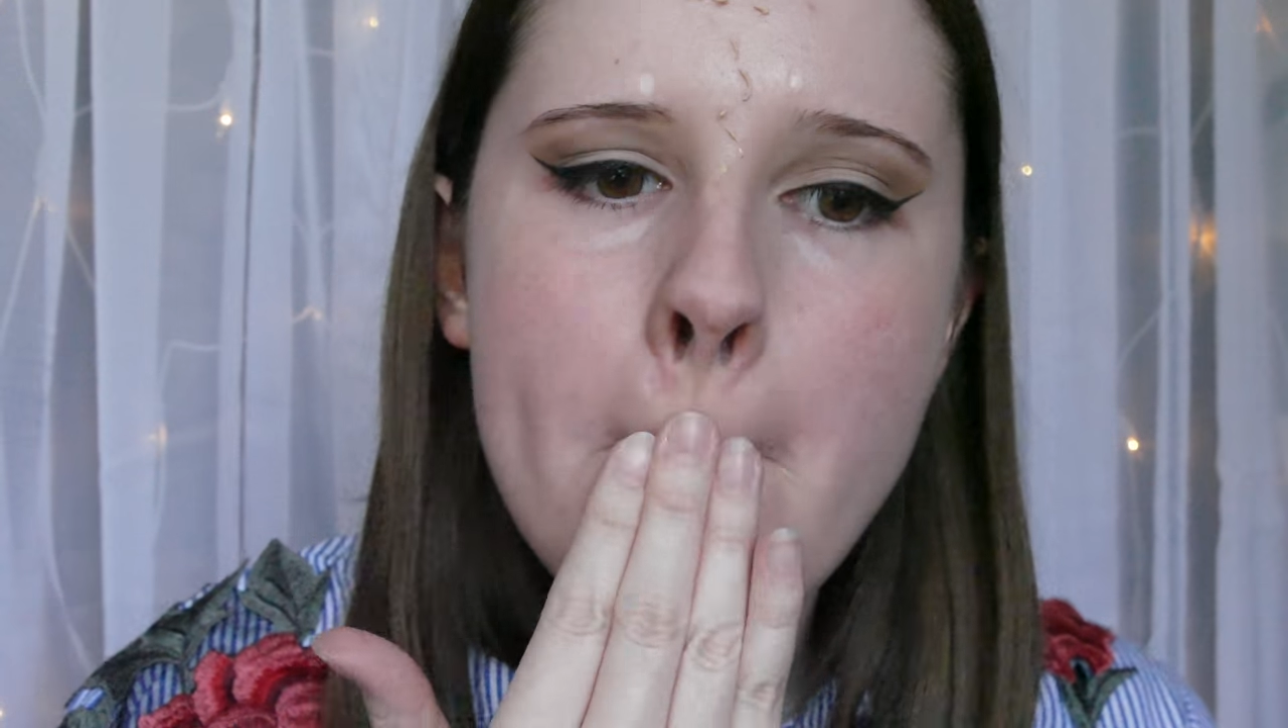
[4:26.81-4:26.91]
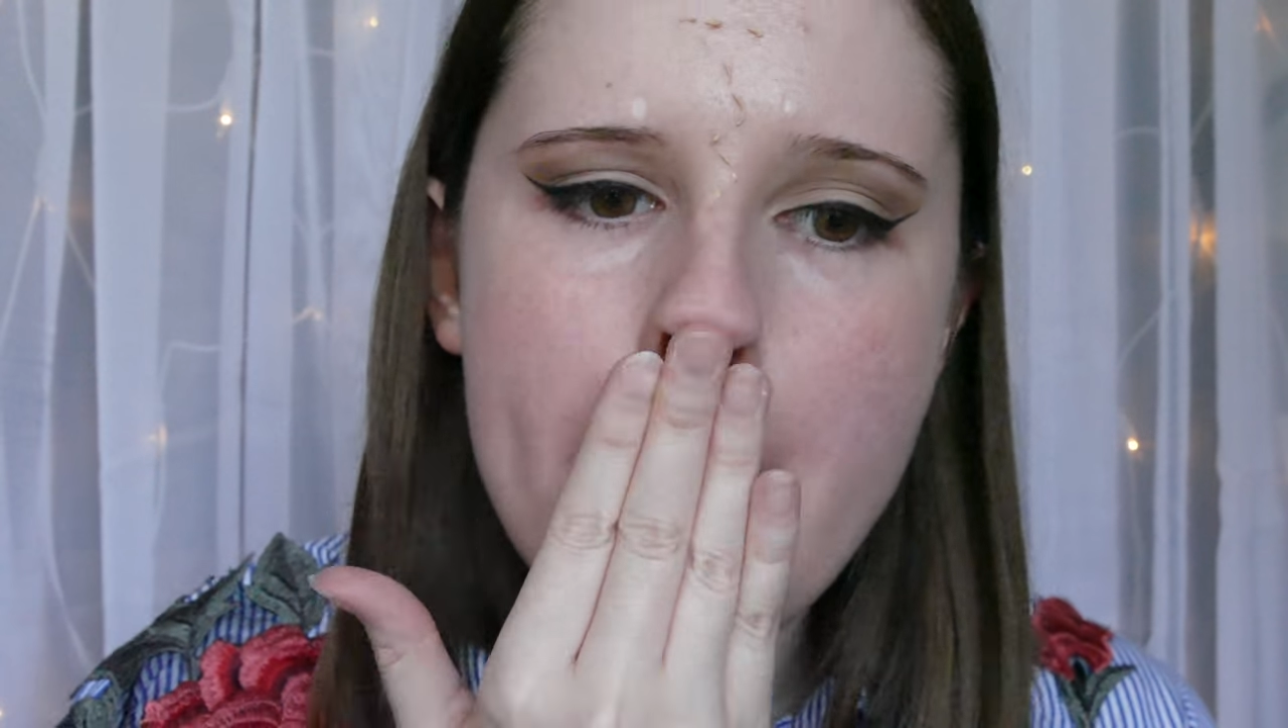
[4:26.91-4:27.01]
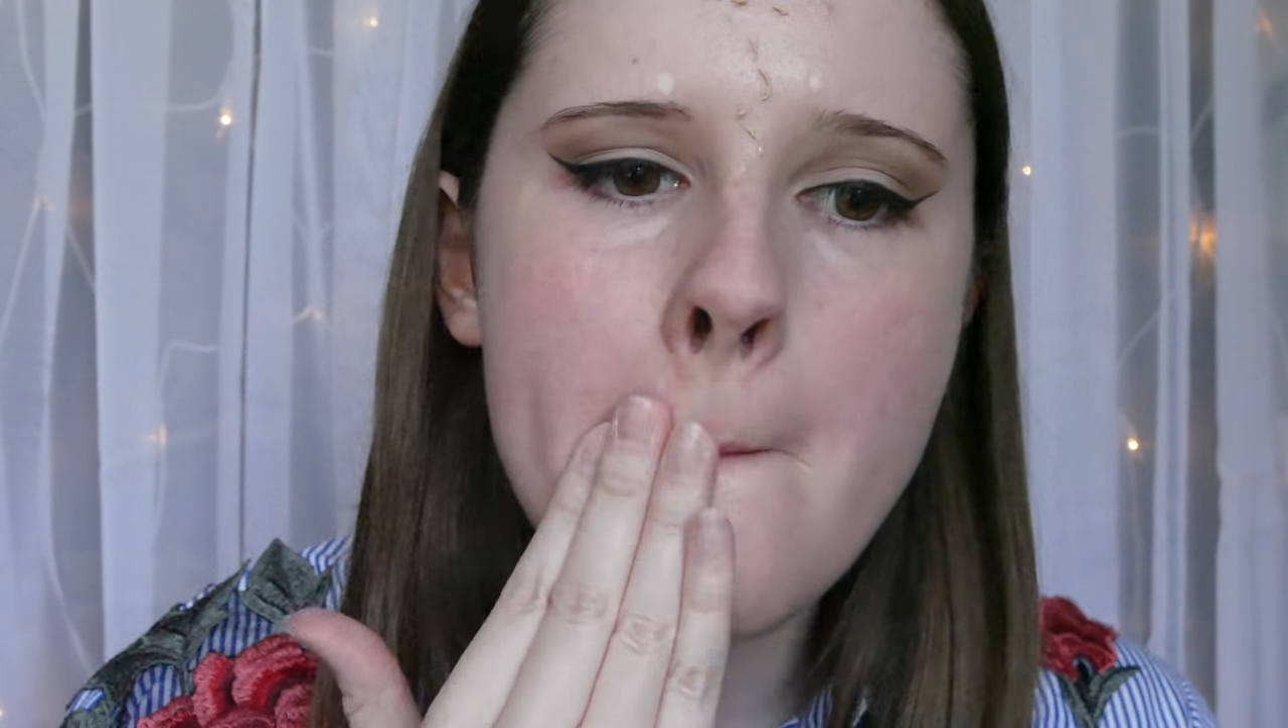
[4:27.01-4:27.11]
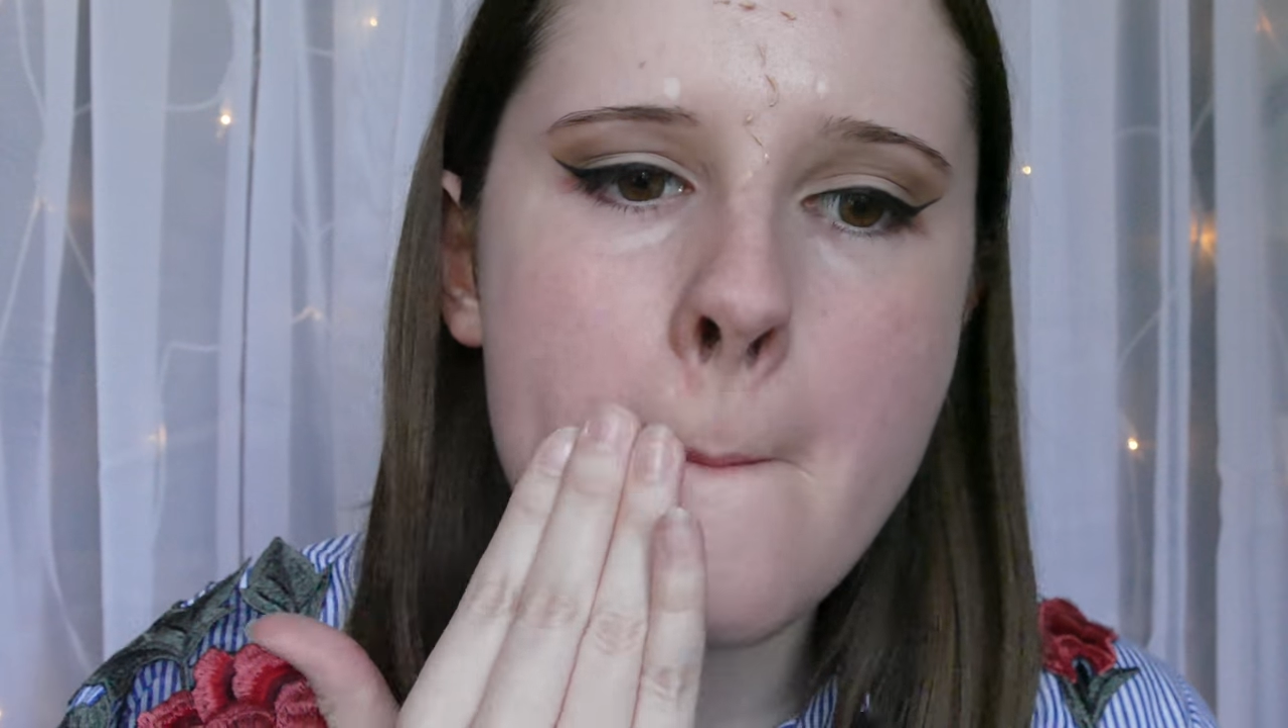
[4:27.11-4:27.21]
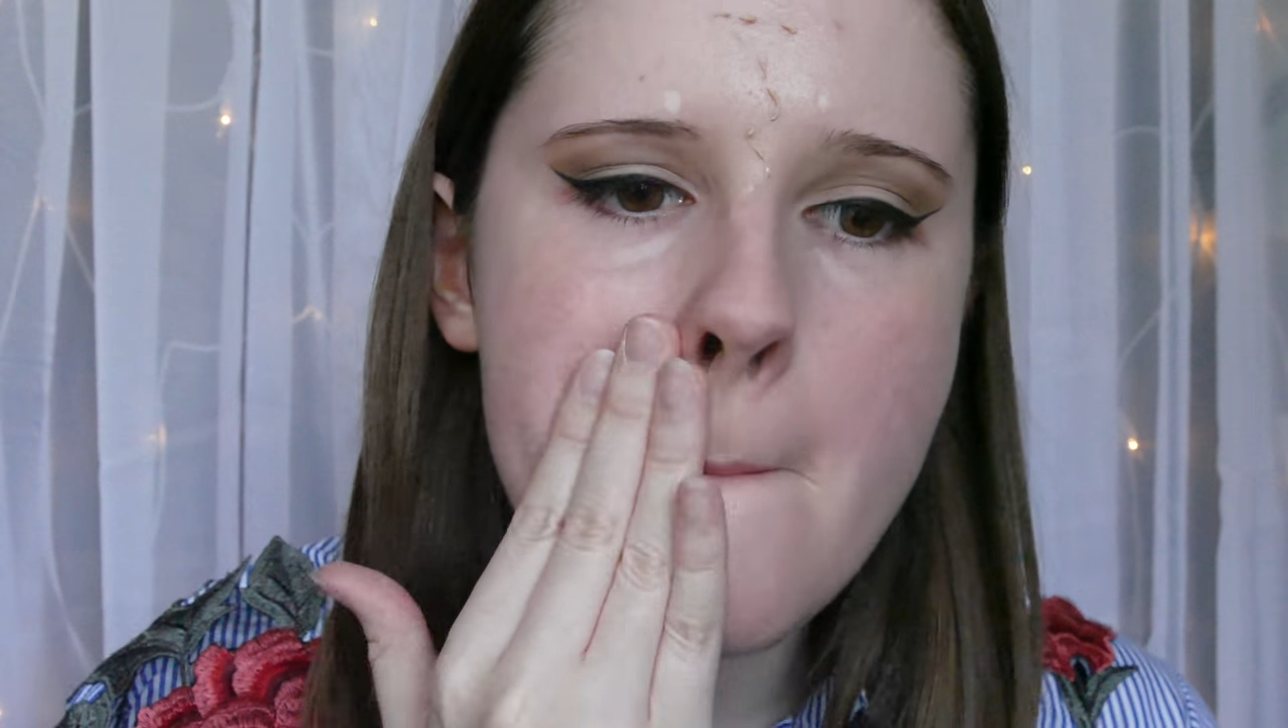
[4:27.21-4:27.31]
it
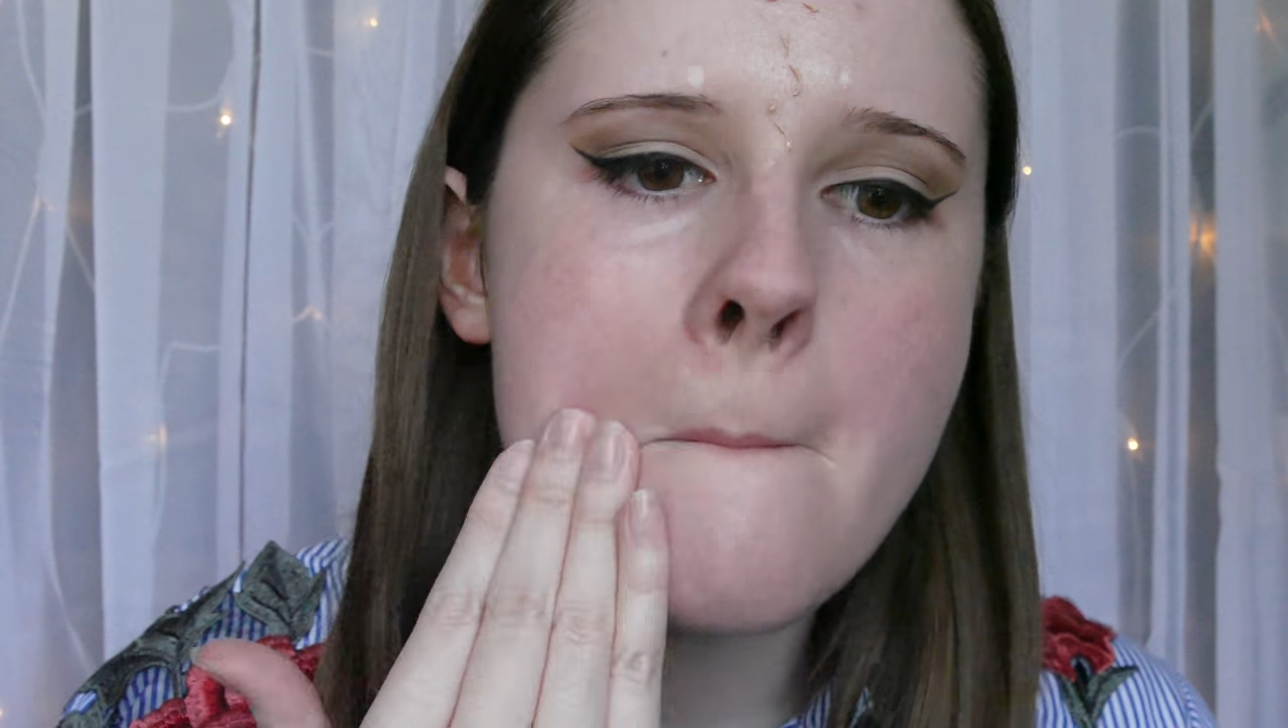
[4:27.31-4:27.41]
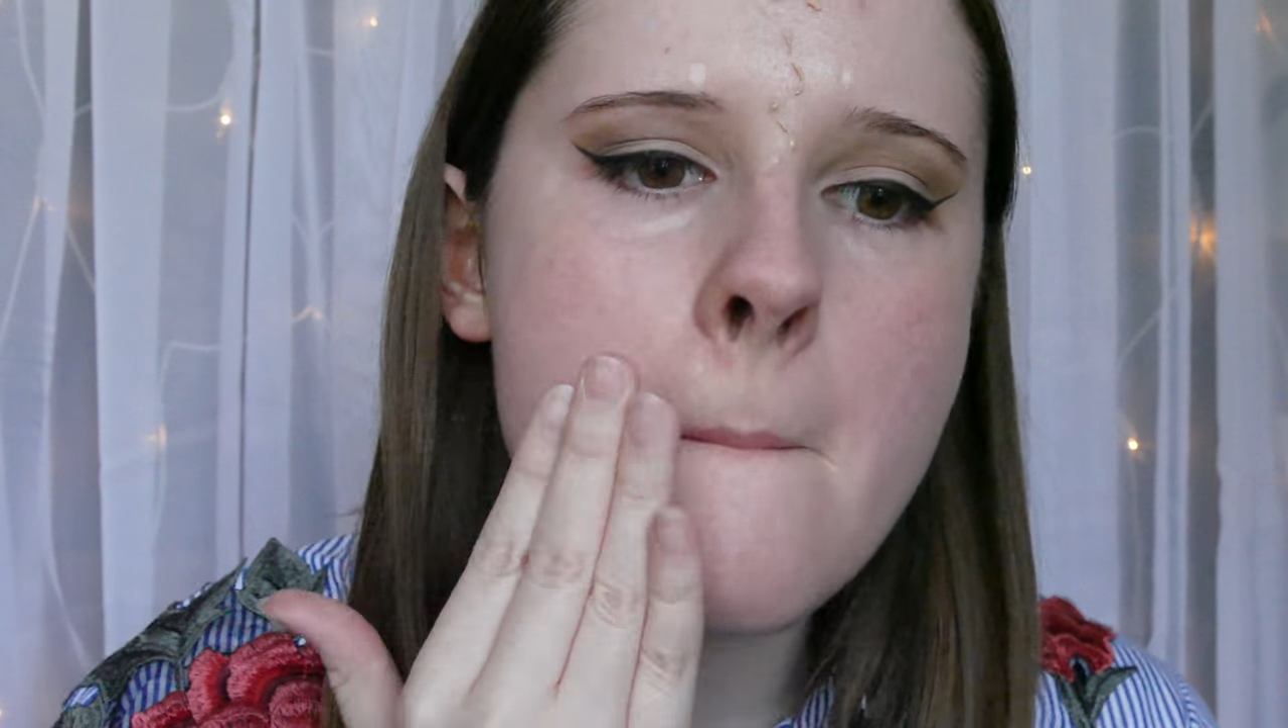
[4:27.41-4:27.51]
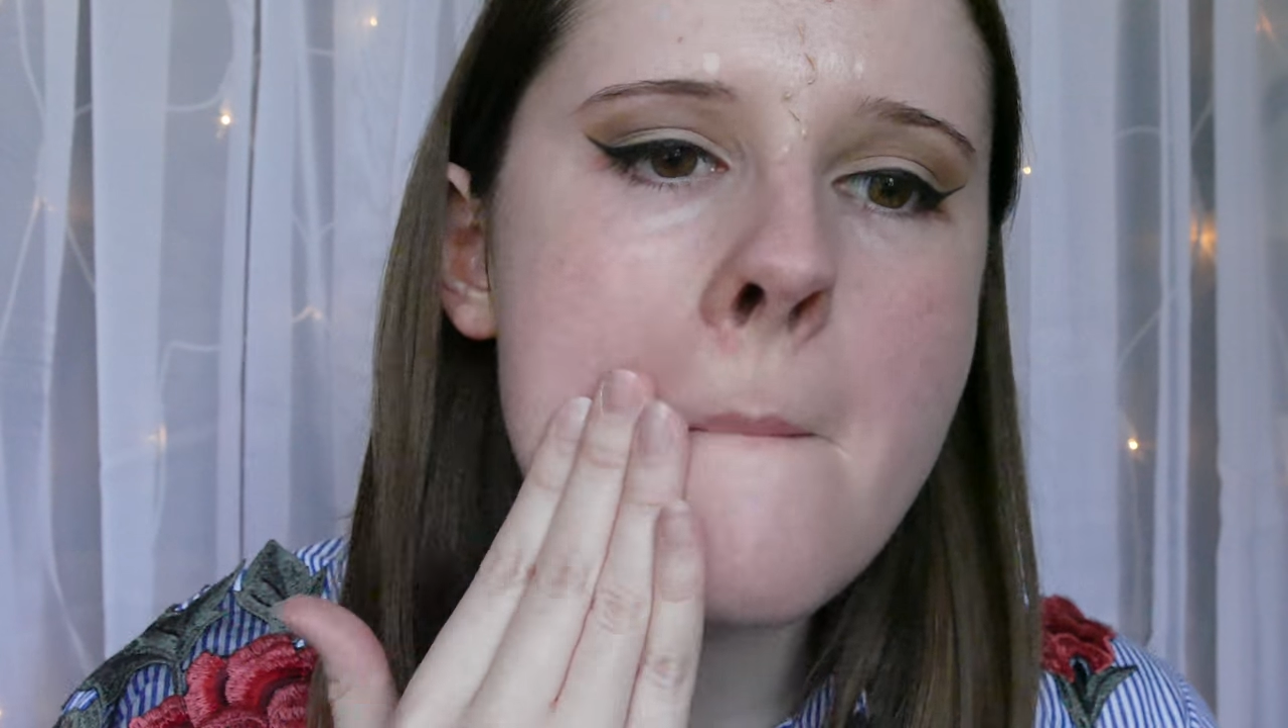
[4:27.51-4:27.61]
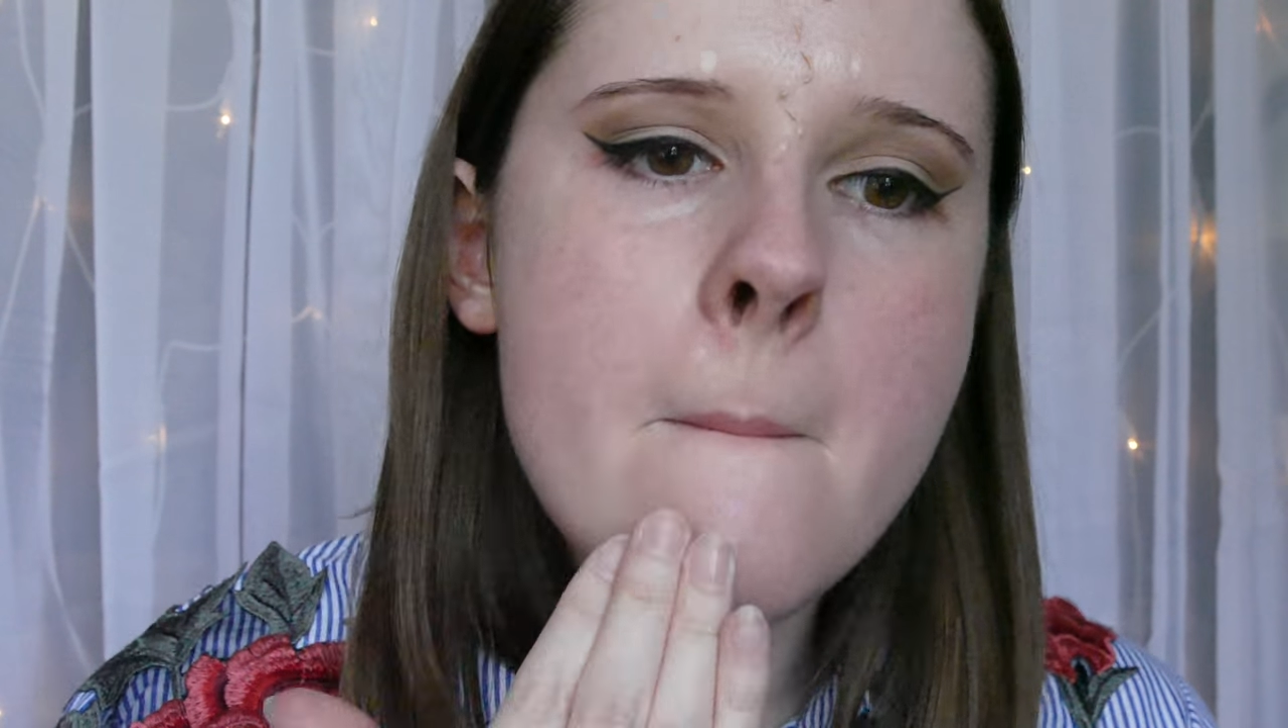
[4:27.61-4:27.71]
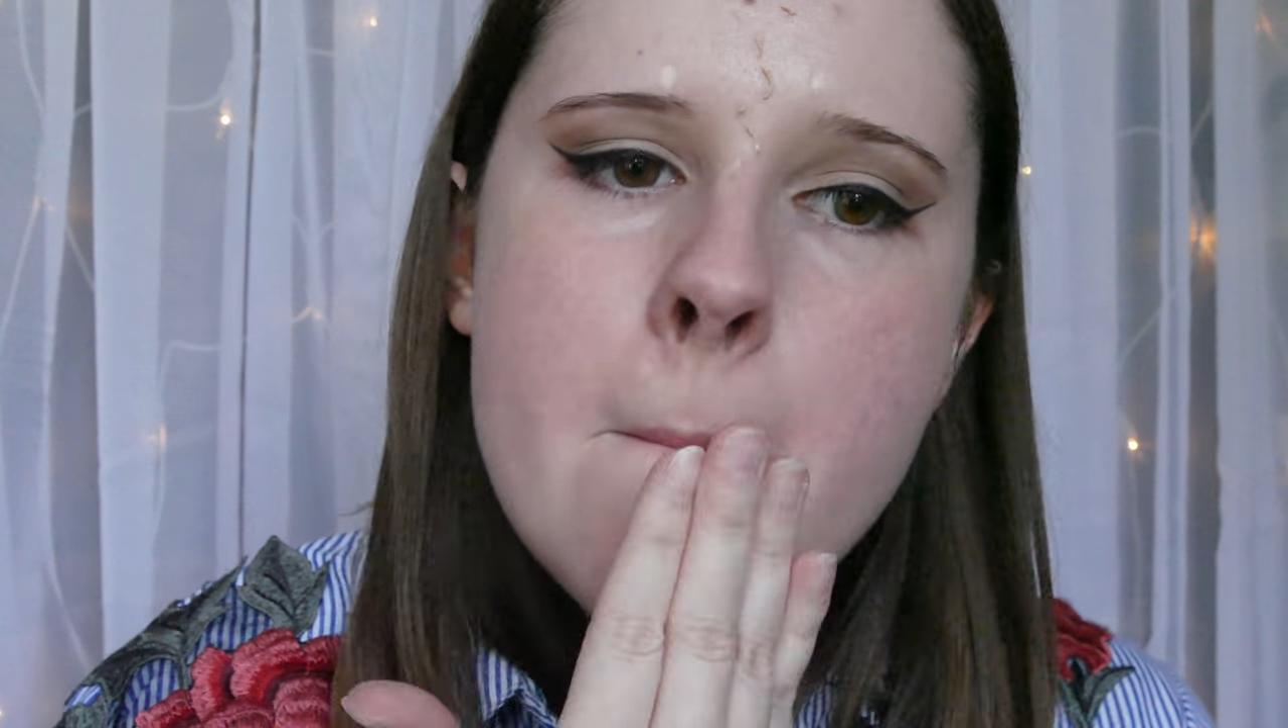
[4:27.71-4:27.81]
makes it a bit
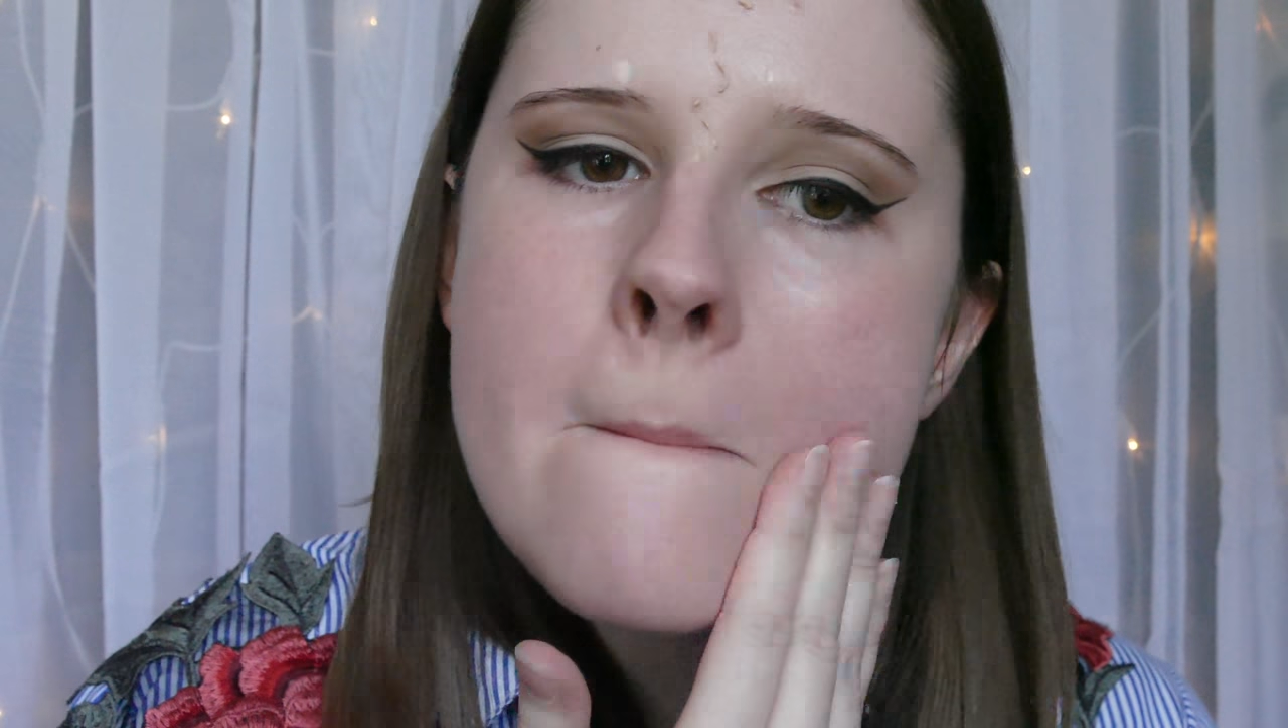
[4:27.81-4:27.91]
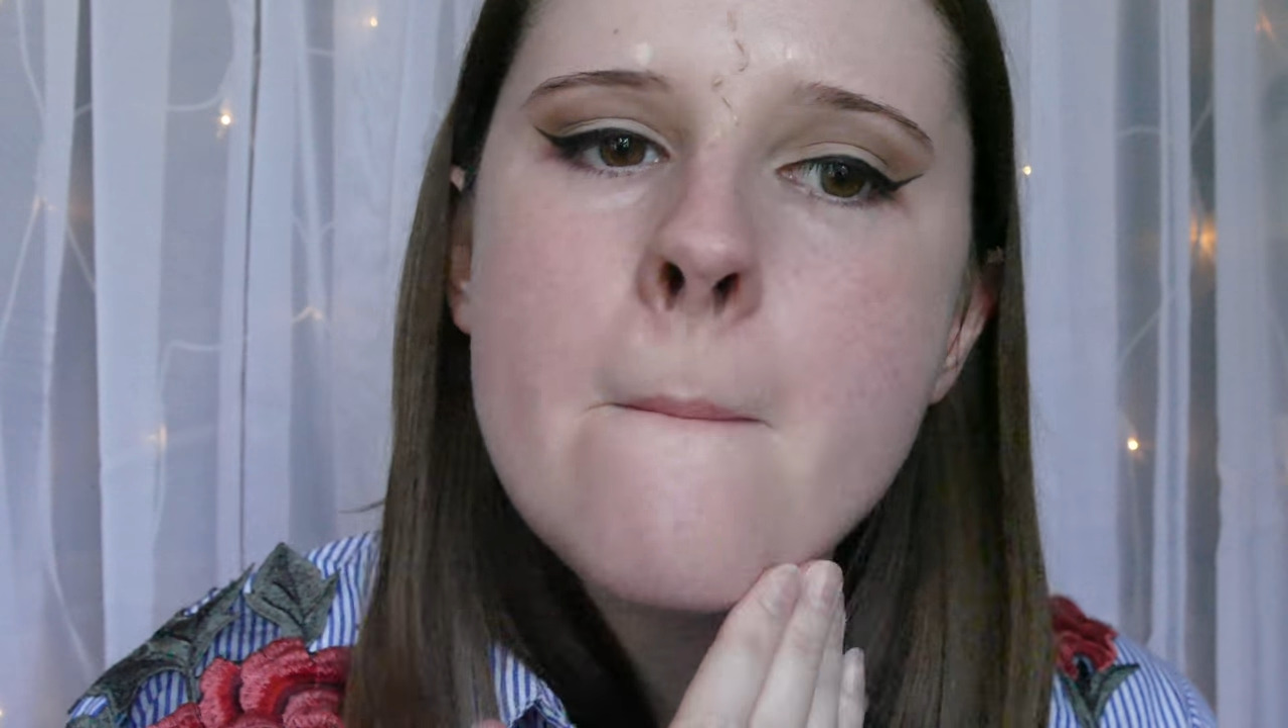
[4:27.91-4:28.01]
dry.